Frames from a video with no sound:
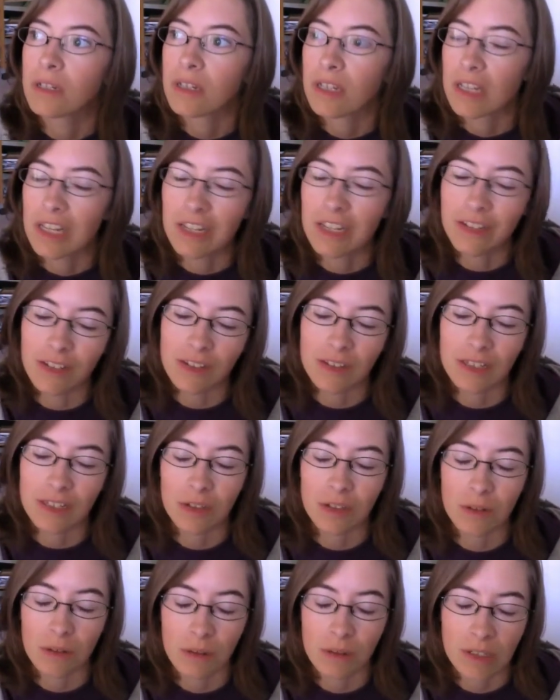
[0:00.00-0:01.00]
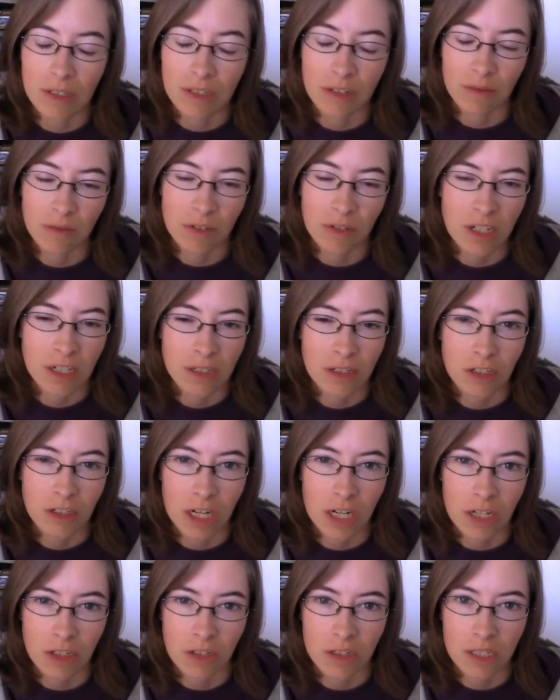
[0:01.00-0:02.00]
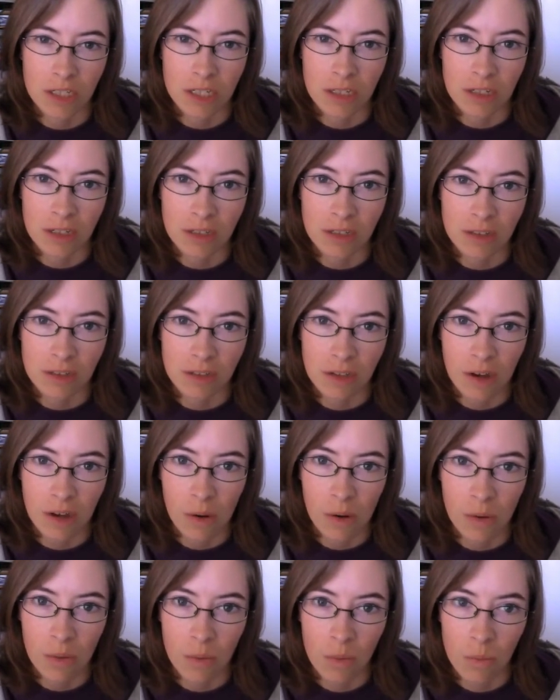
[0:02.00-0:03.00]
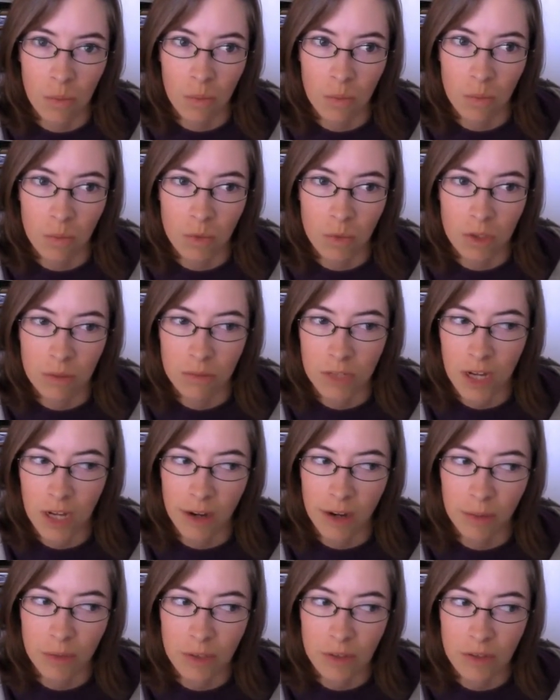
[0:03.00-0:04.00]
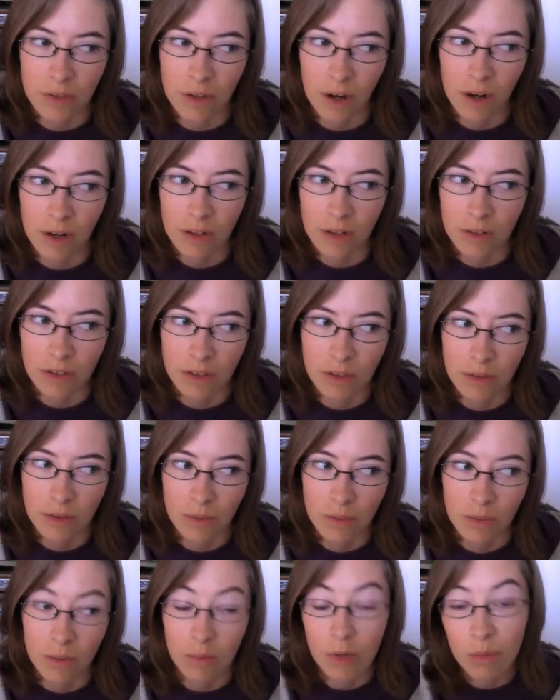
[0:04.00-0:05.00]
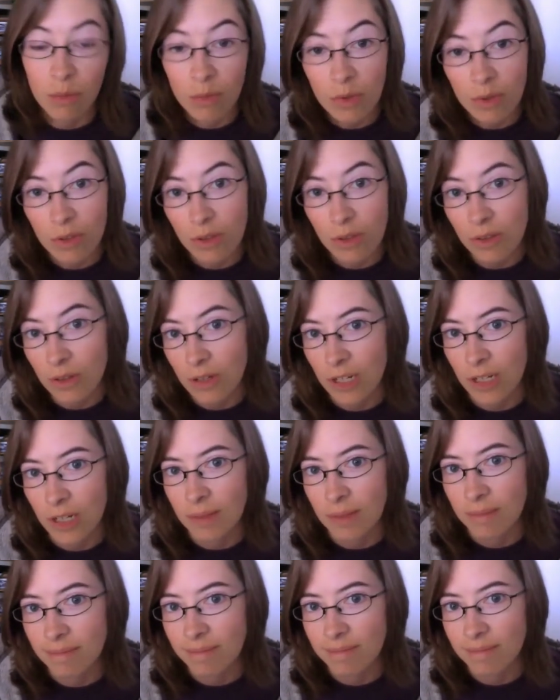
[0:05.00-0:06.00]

It's just things are always different and changing, and so sometimes it's hard to remember that they're good.